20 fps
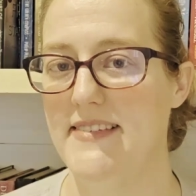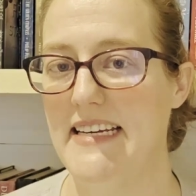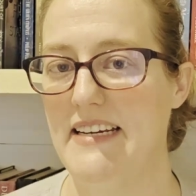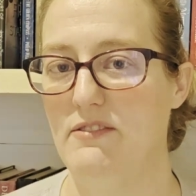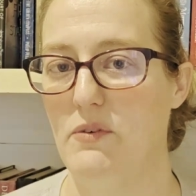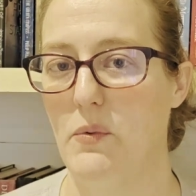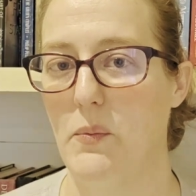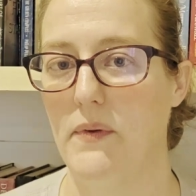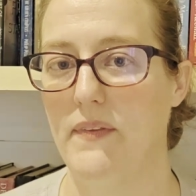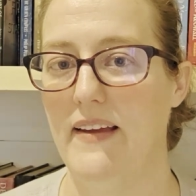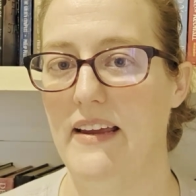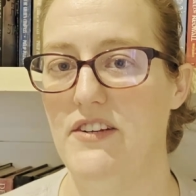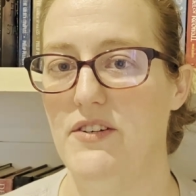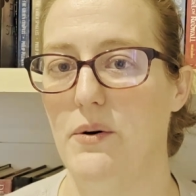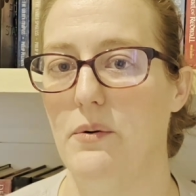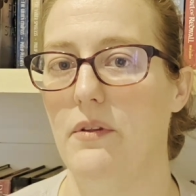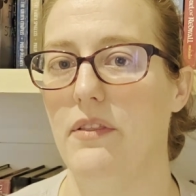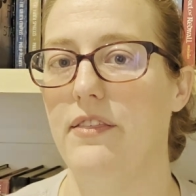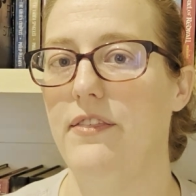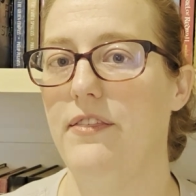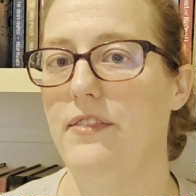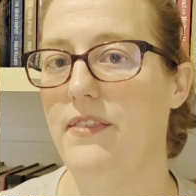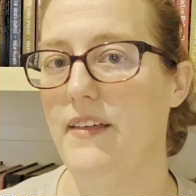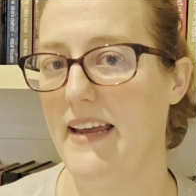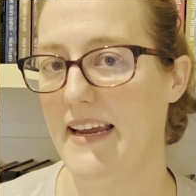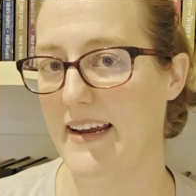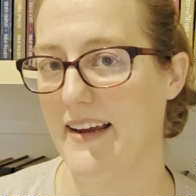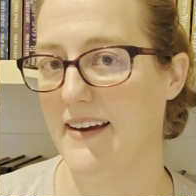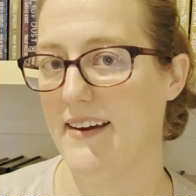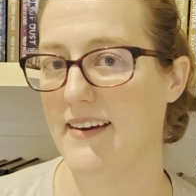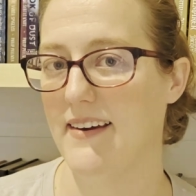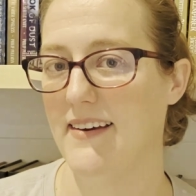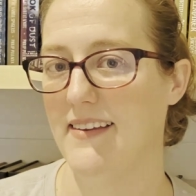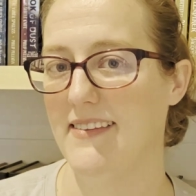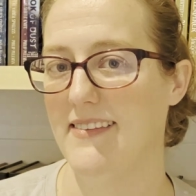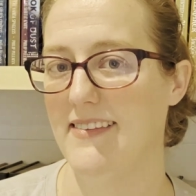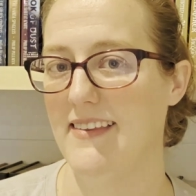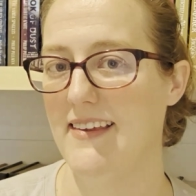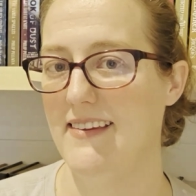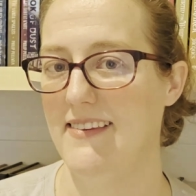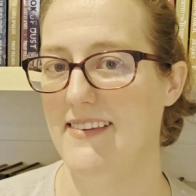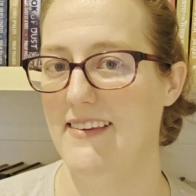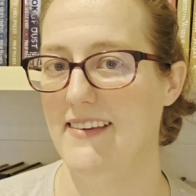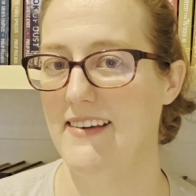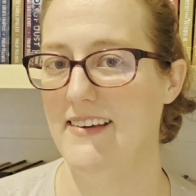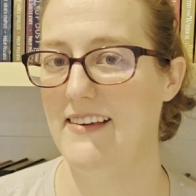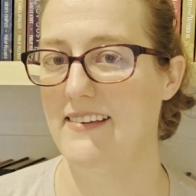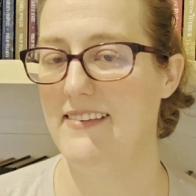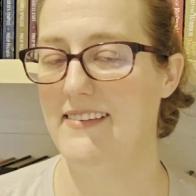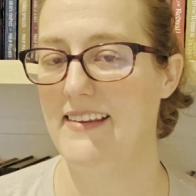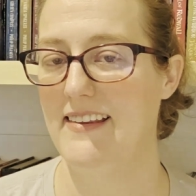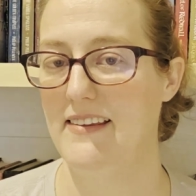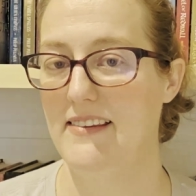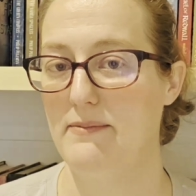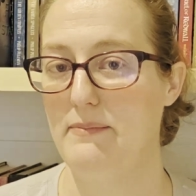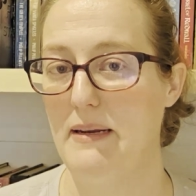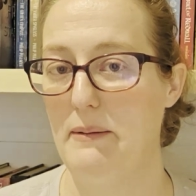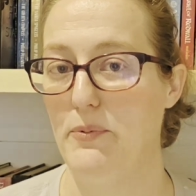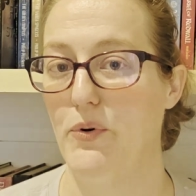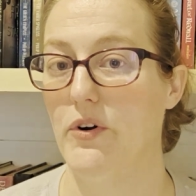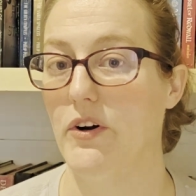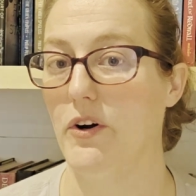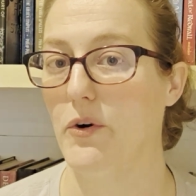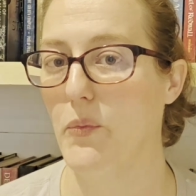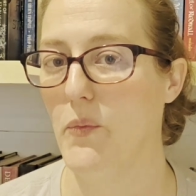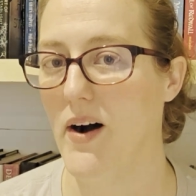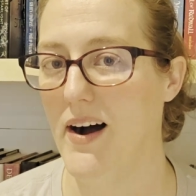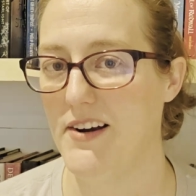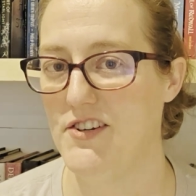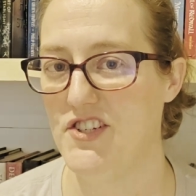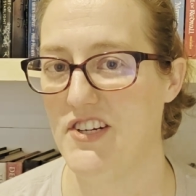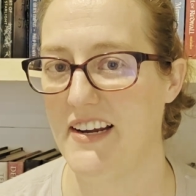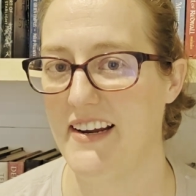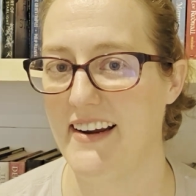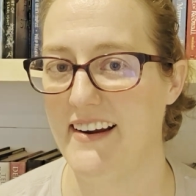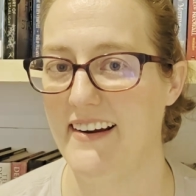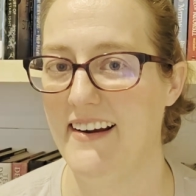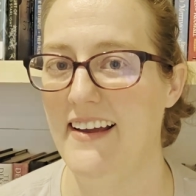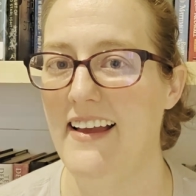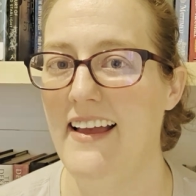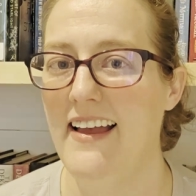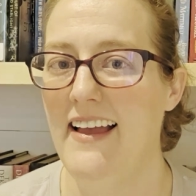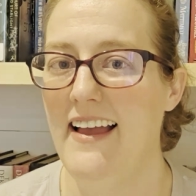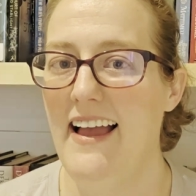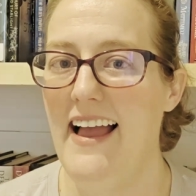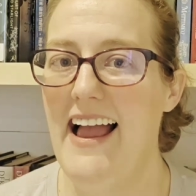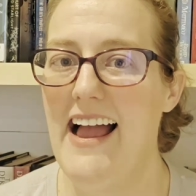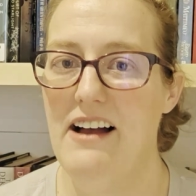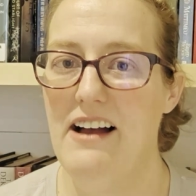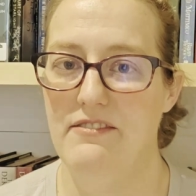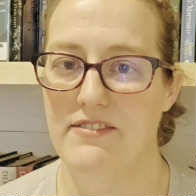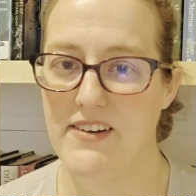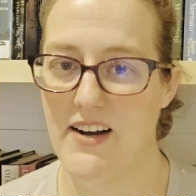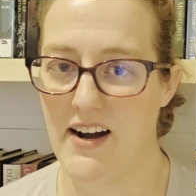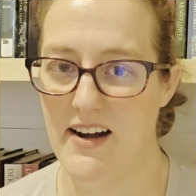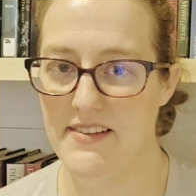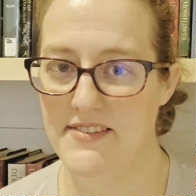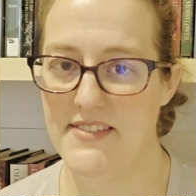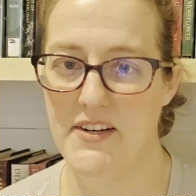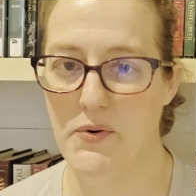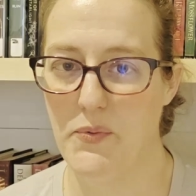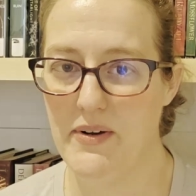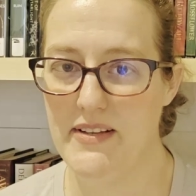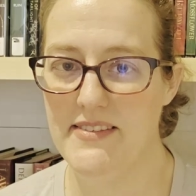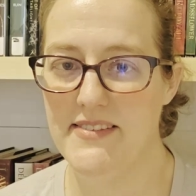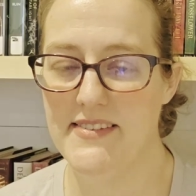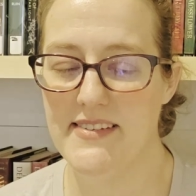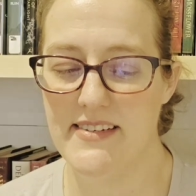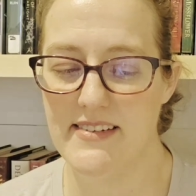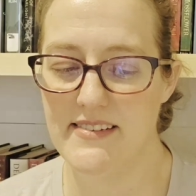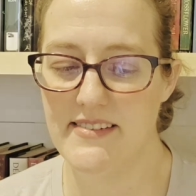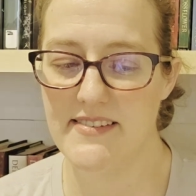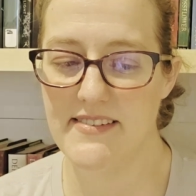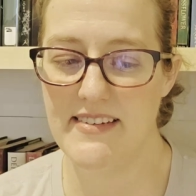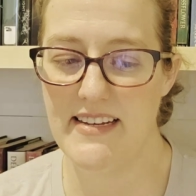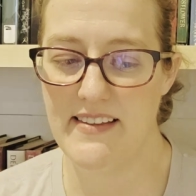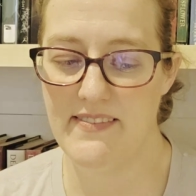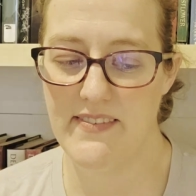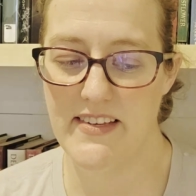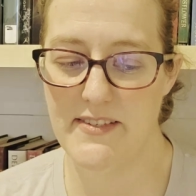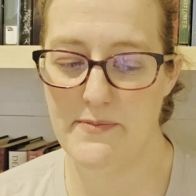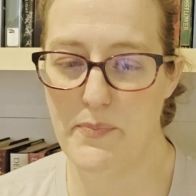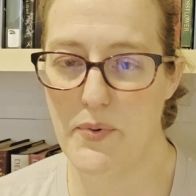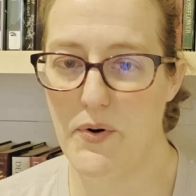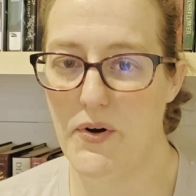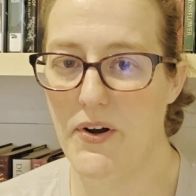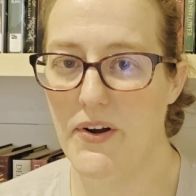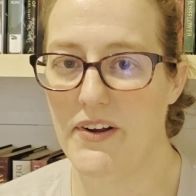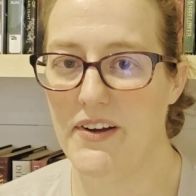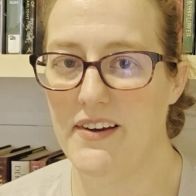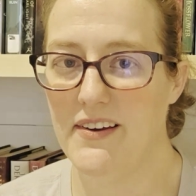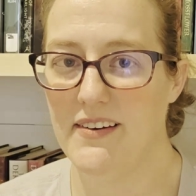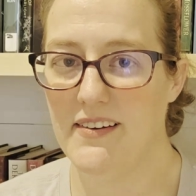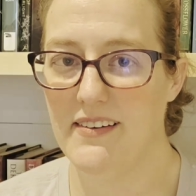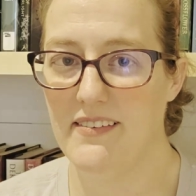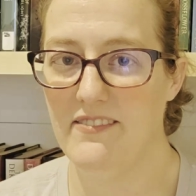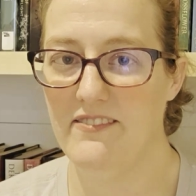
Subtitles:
even when they don't think that the people are watching, have consequences in this book.